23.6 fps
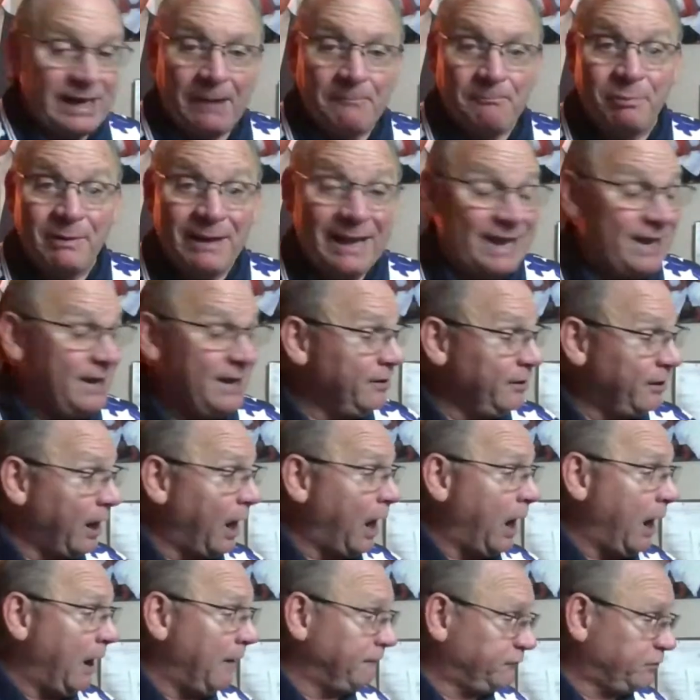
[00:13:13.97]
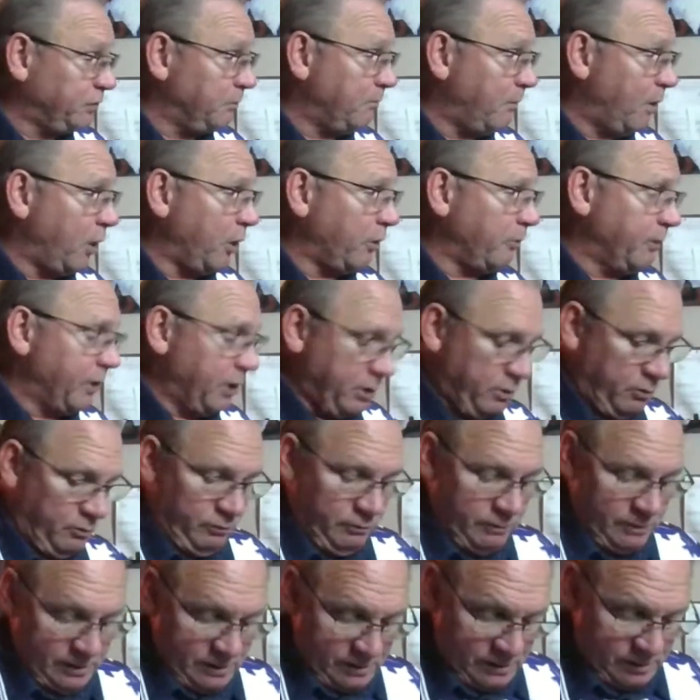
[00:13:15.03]
I'm playing golf tomorrow
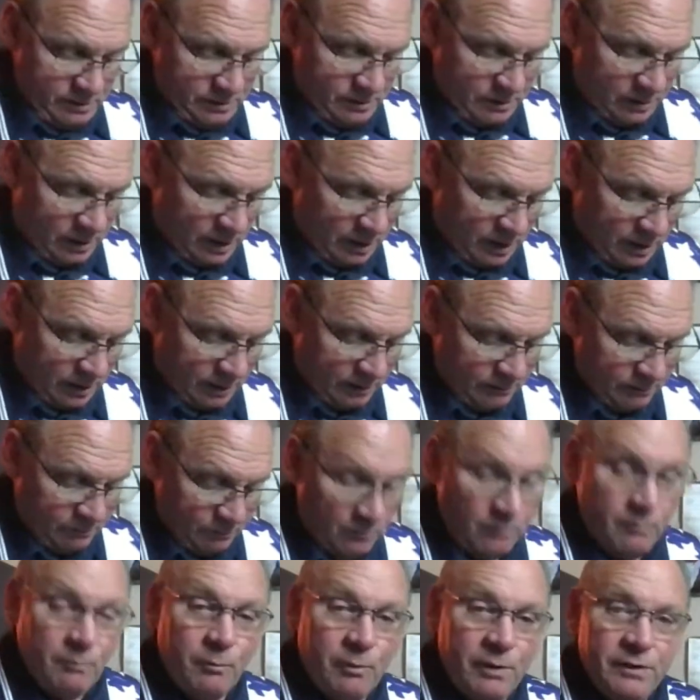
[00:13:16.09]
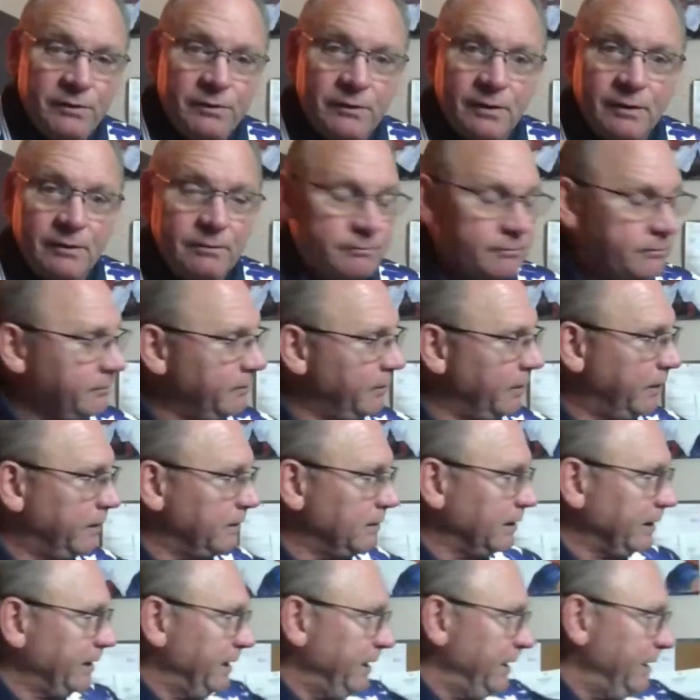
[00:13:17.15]
with a
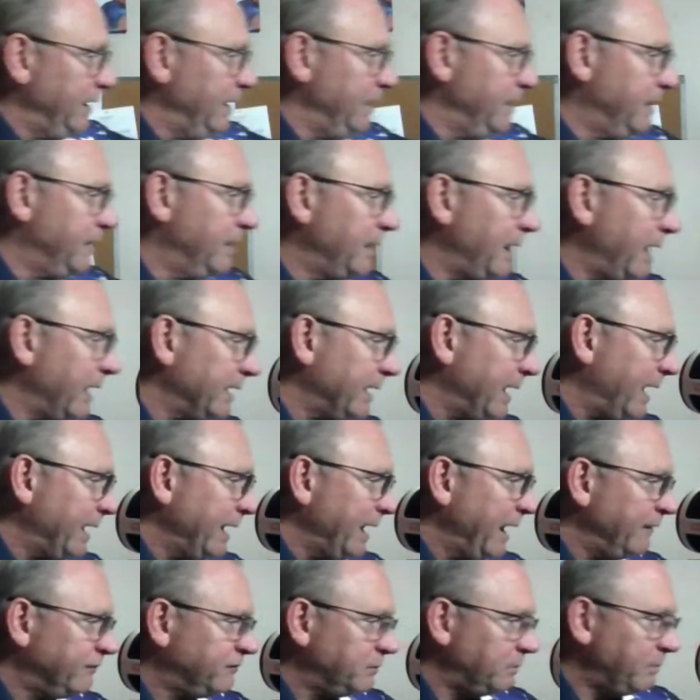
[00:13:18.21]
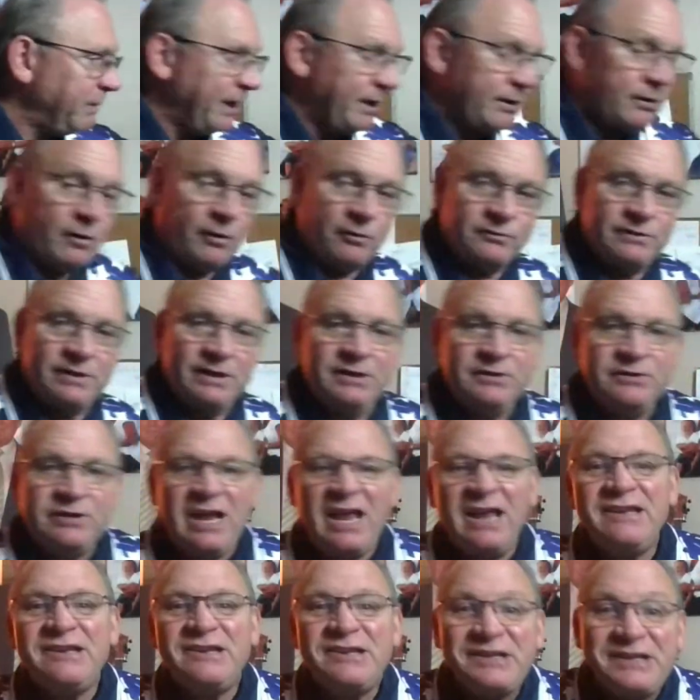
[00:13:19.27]
league. I got asked to play at
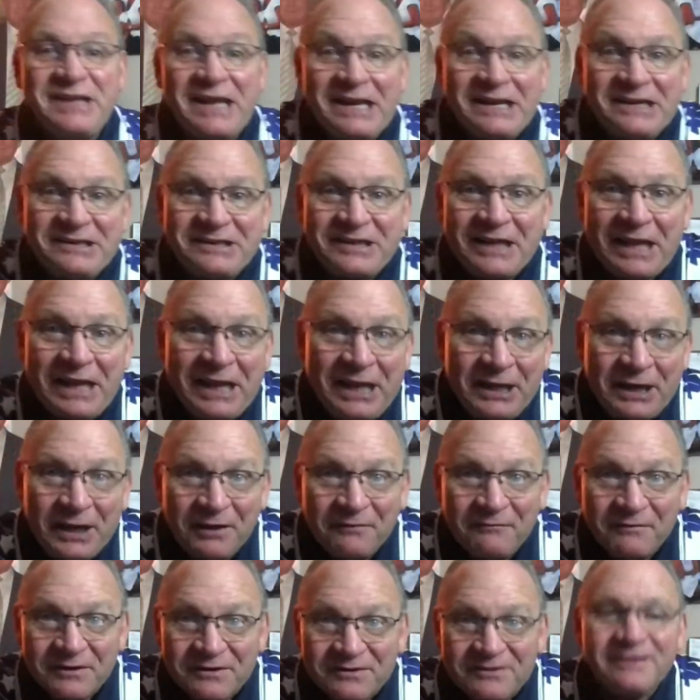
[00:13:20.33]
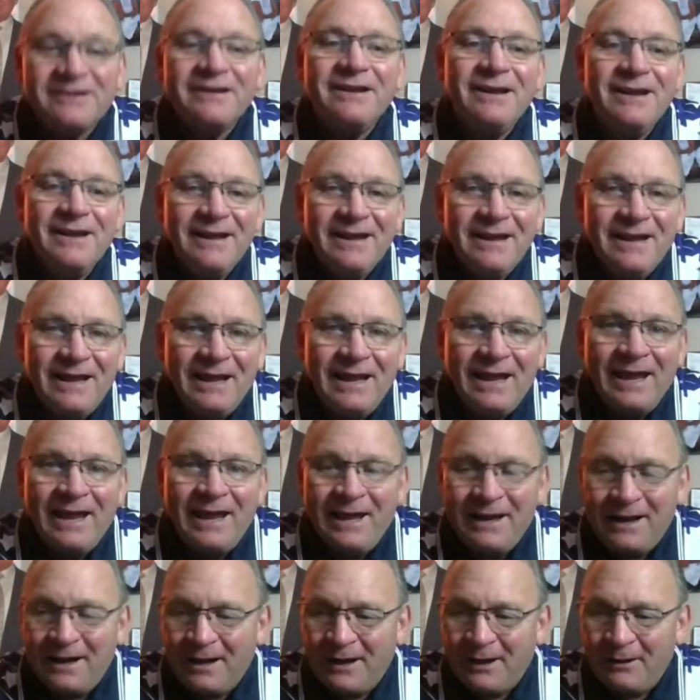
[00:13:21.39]
RTJ, 16 of us,
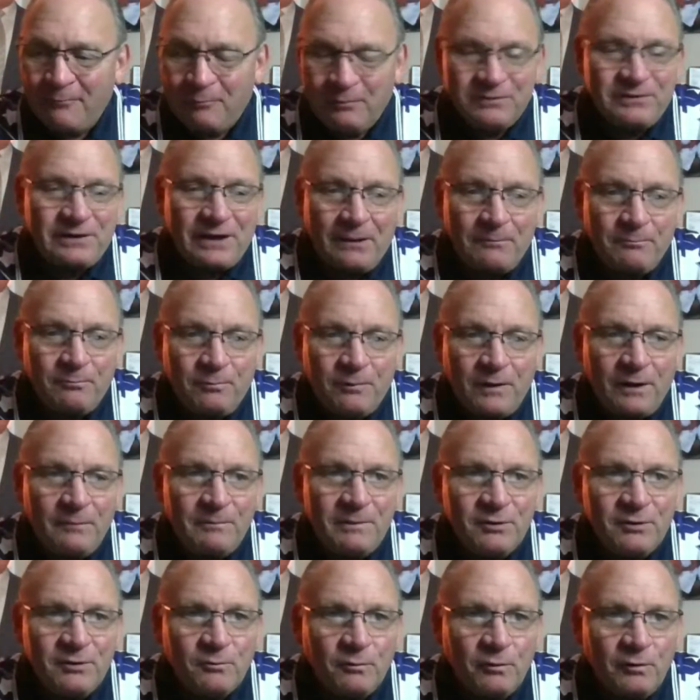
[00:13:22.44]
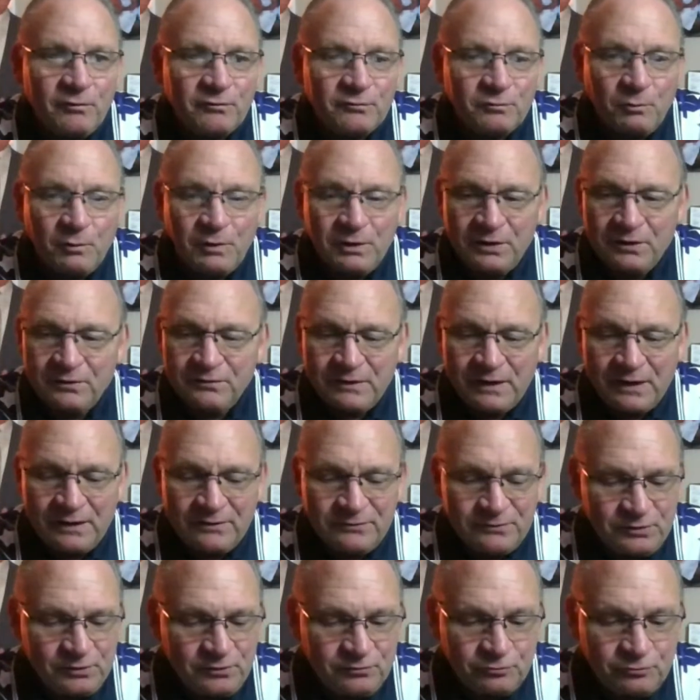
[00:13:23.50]
and which I'm probably the worst one as
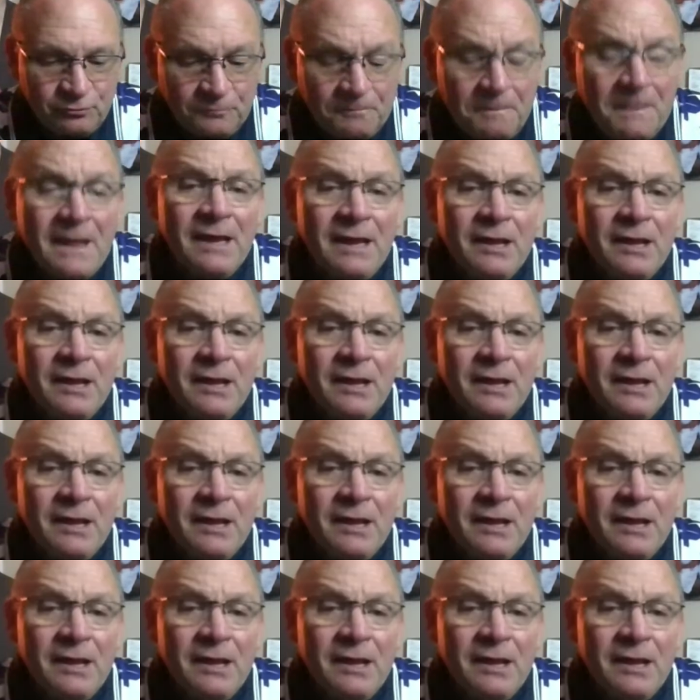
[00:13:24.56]
usual.